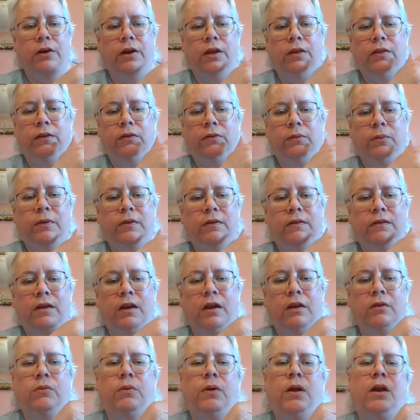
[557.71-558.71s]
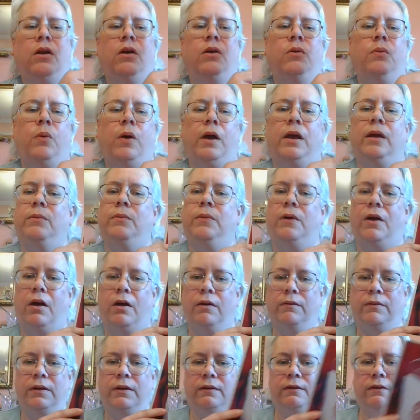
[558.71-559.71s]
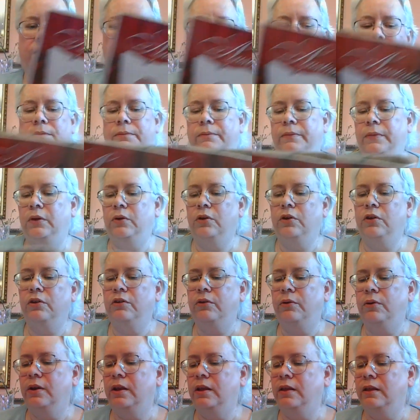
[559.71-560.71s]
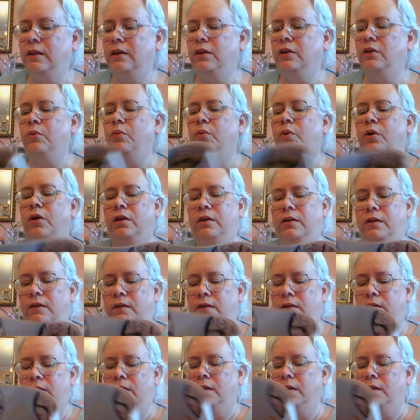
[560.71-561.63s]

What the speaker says: Now this one's done red on white, but obviously you can do anything you want.